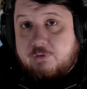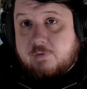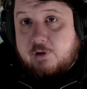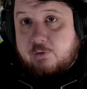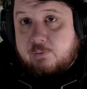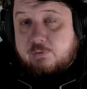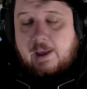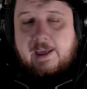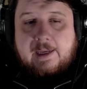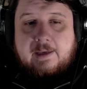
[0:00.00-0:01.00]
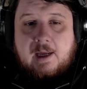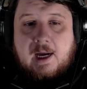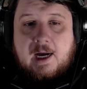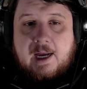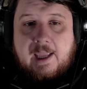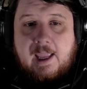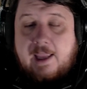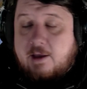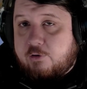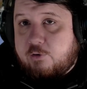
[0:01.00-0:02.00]
of clues, and I
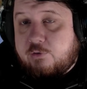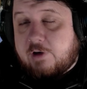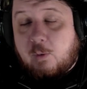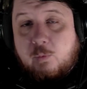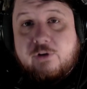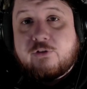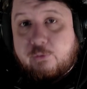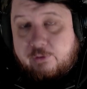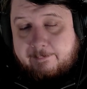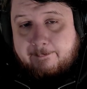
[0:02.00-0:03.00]
hate clues, and I wouldn't do them.